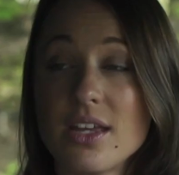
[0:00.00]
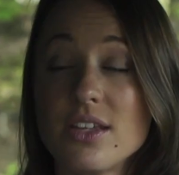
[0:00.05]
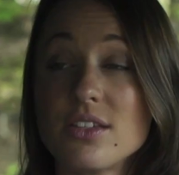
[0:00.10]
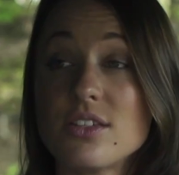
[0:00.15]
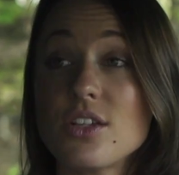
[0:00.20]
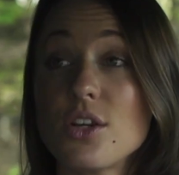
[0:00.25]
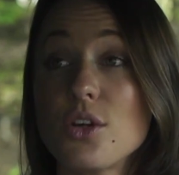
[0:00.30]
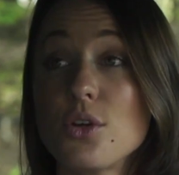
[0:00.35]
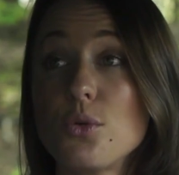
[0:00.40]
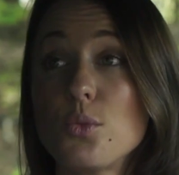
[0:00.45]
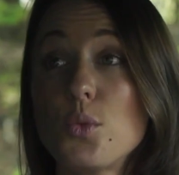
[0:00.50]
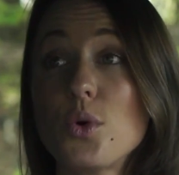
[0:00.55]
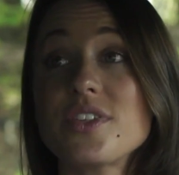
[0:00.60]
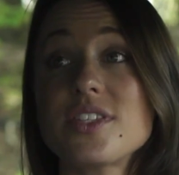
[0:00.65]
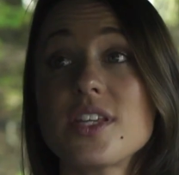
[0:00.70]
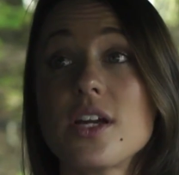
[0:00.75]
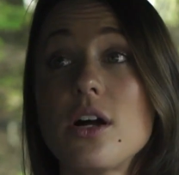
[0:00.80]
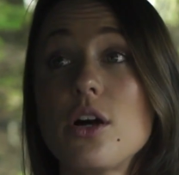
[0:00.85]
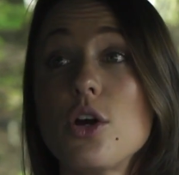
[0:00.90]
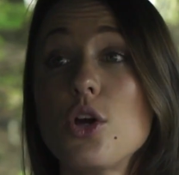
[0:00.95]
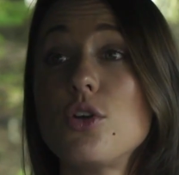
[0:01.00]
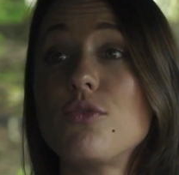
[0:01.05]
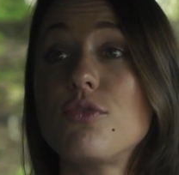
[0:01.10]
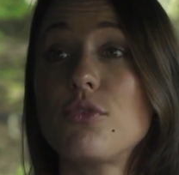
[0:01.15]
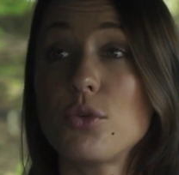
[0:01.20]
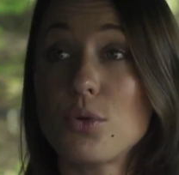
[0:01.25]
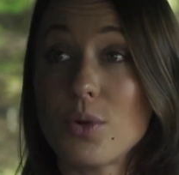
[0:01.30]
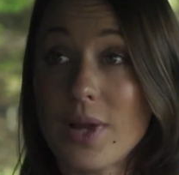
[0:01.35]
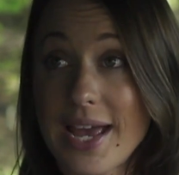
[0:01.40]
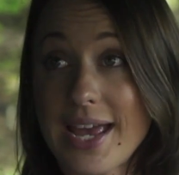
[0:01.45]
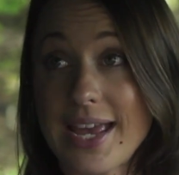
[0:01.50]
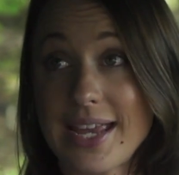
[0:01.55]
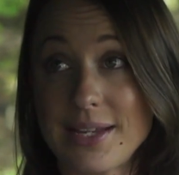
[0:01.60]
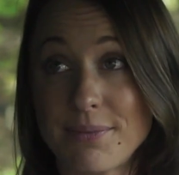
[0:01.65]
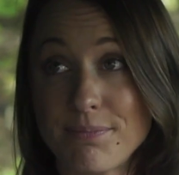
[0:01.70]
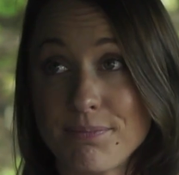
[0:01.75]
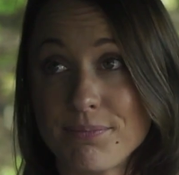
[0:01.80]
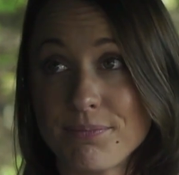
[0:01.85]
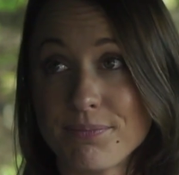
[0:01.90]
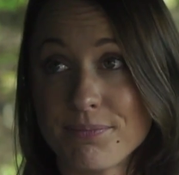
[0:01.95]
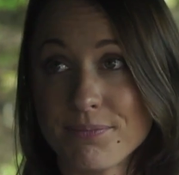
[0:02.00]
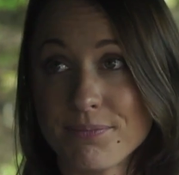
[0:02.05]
So what's our overall aim?